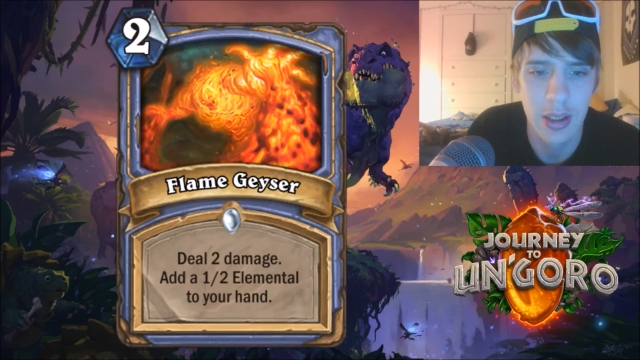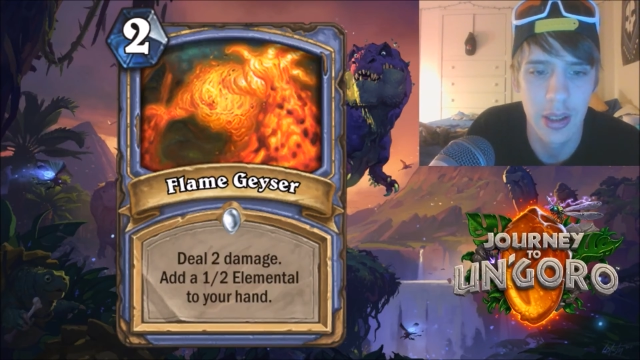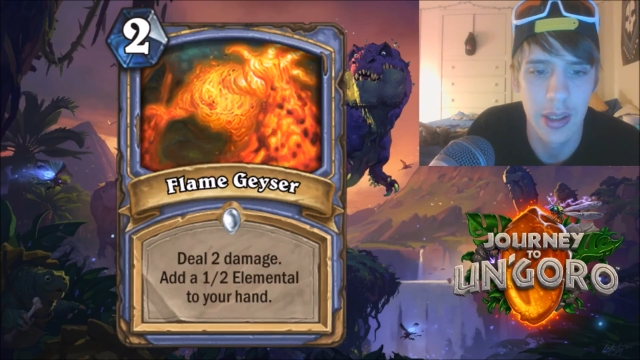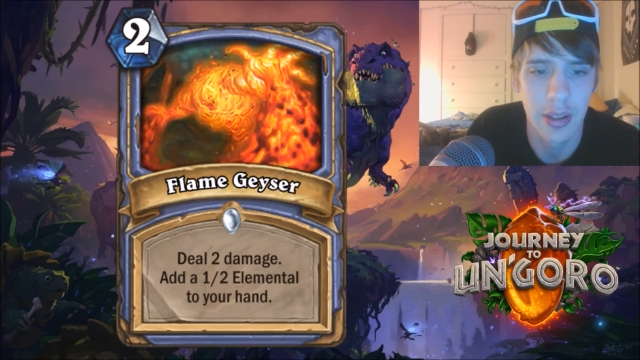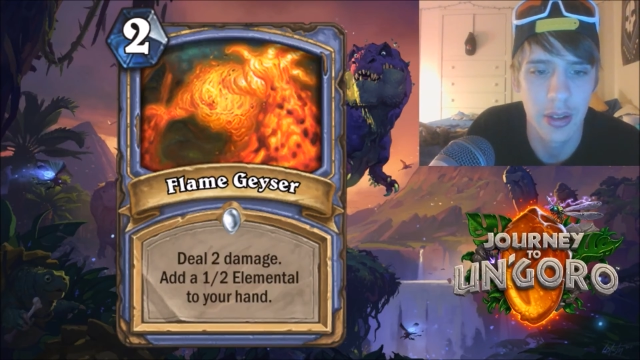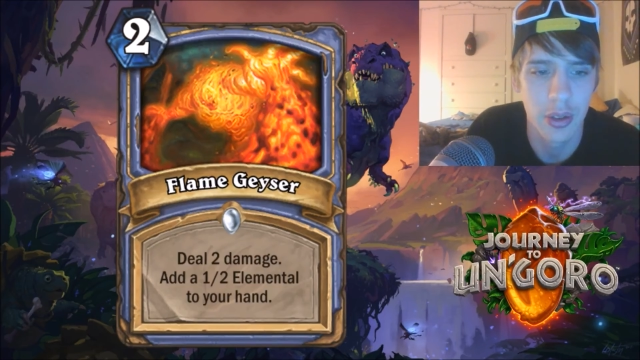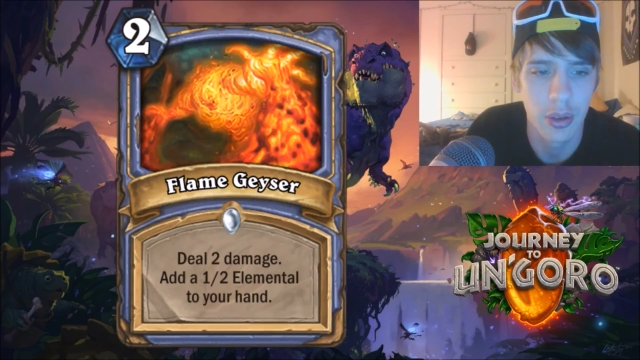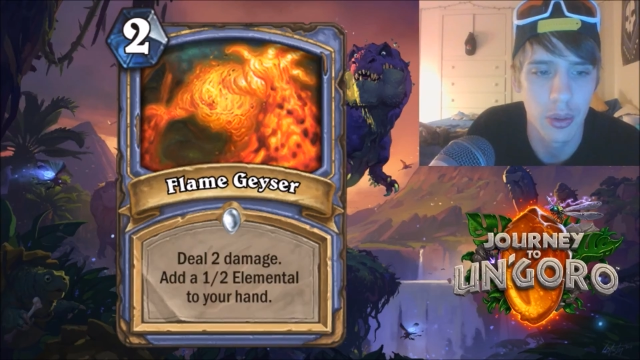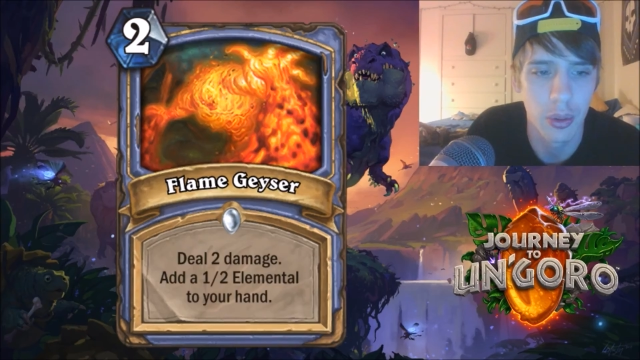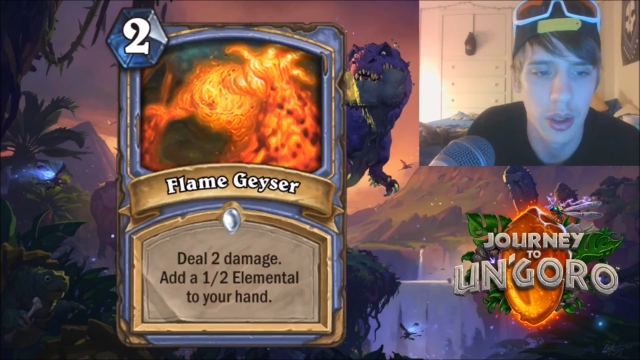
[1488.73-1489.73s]
Nothing
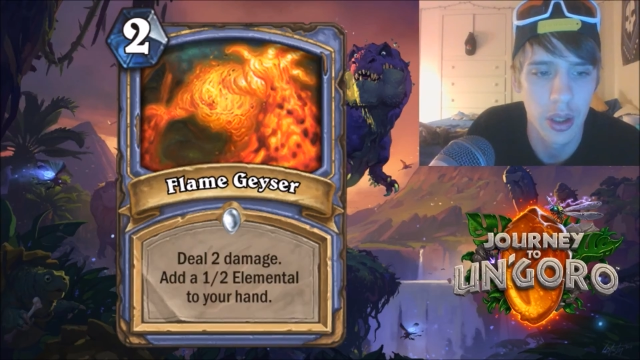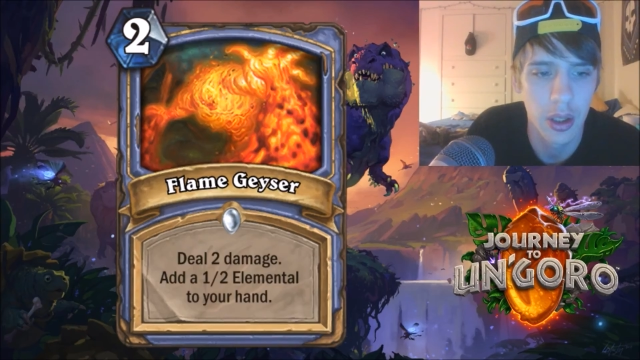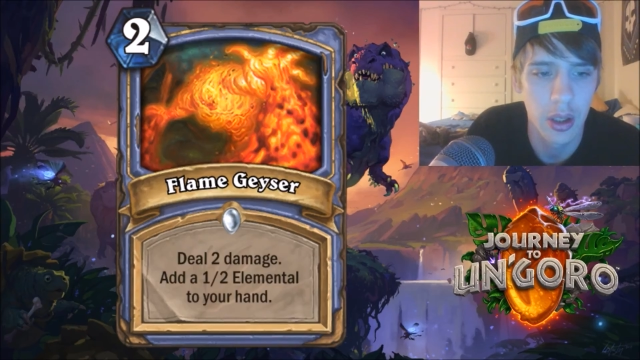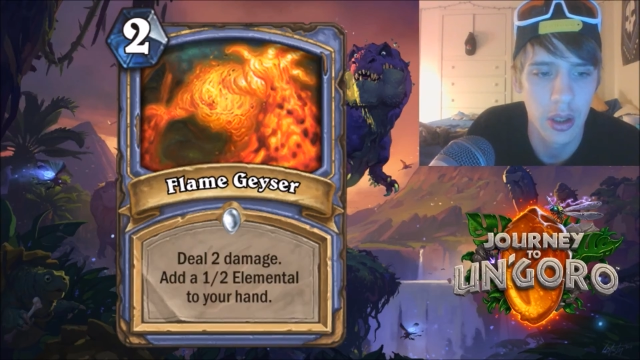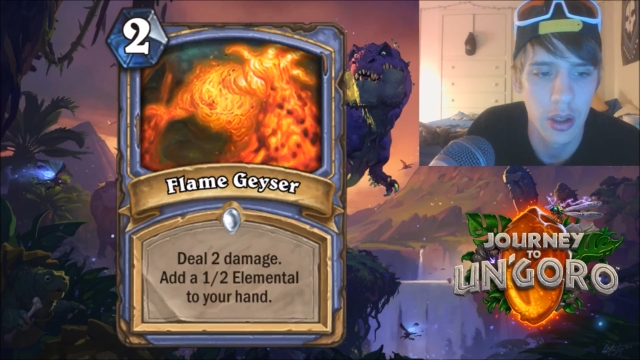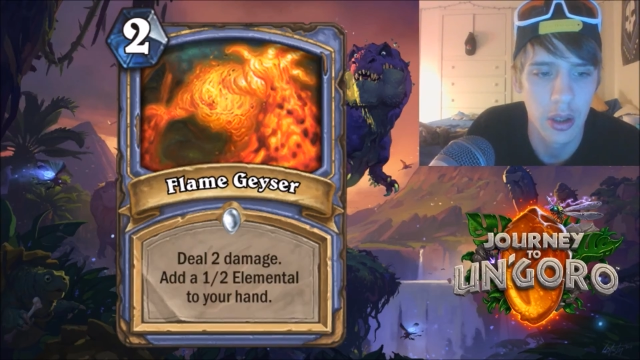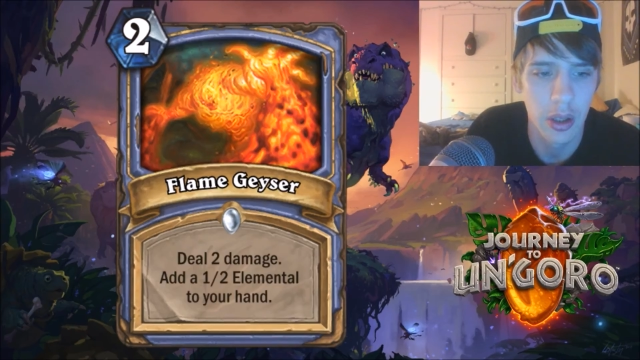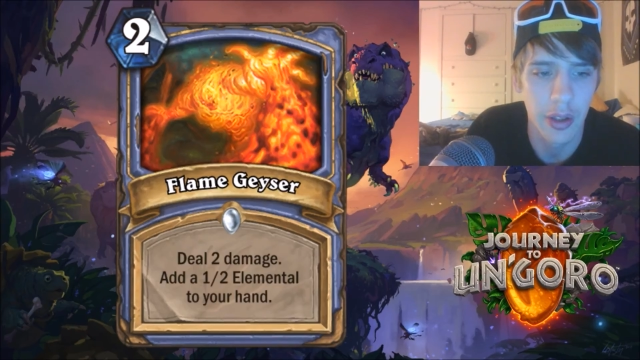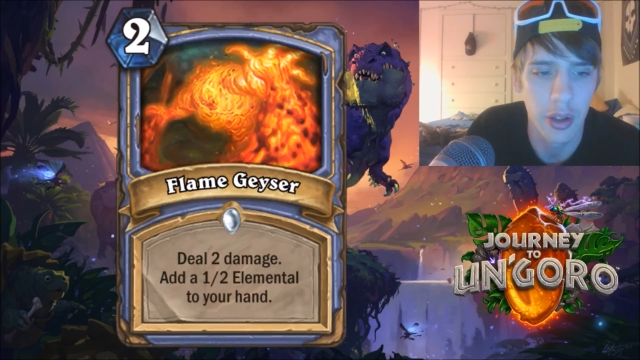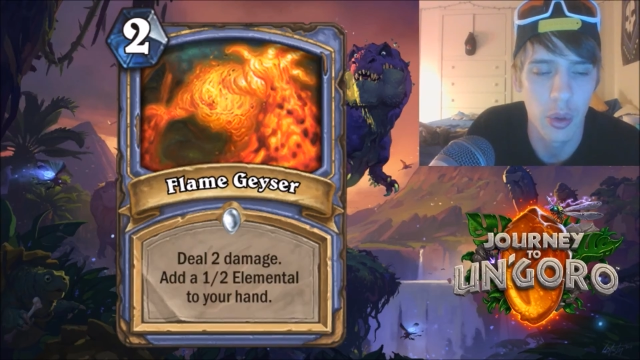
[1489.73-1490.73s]
too
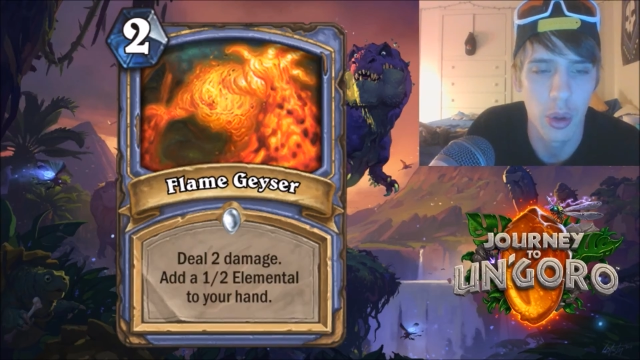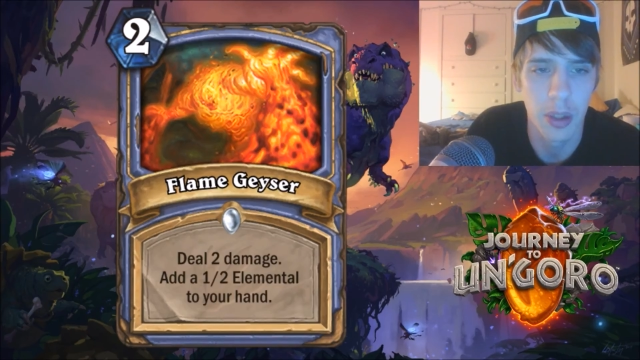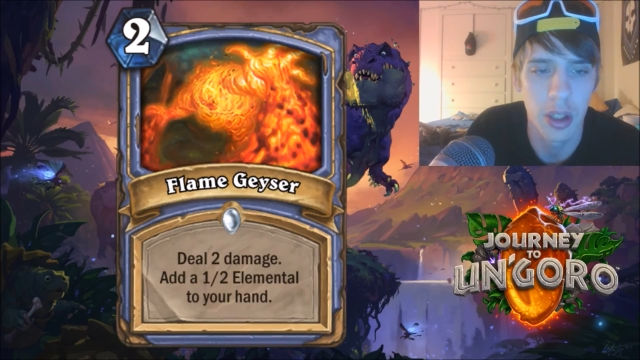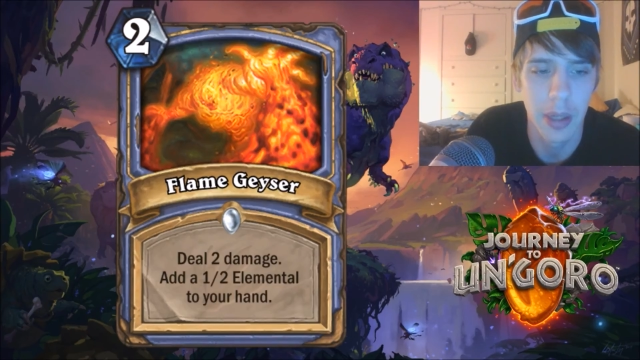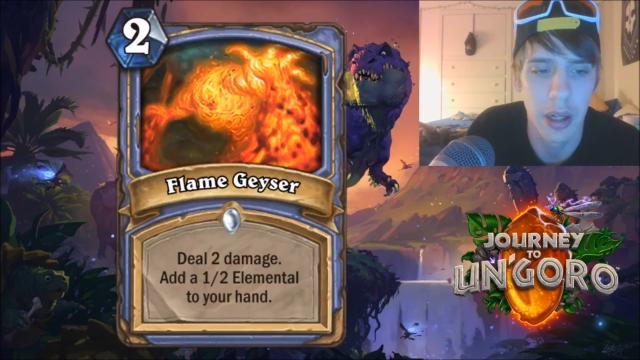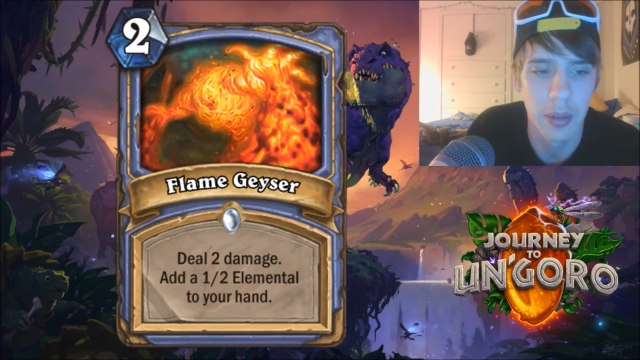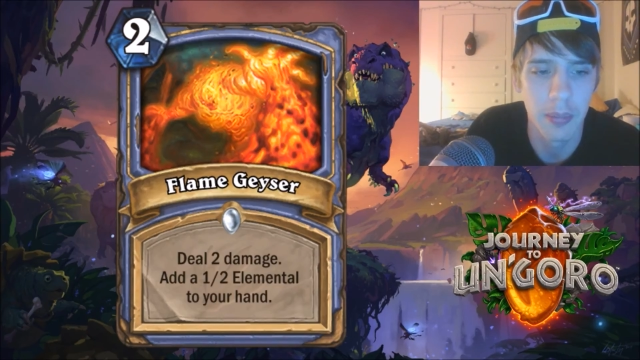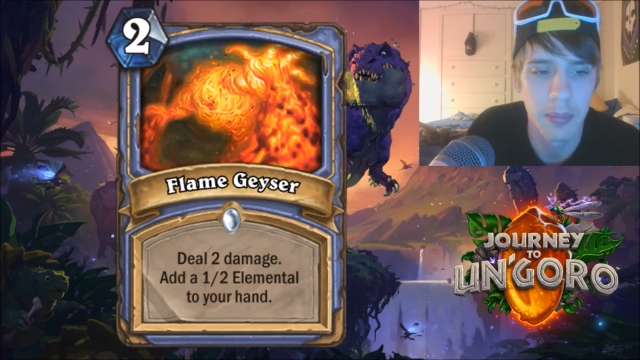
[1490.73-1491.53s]
OP about it.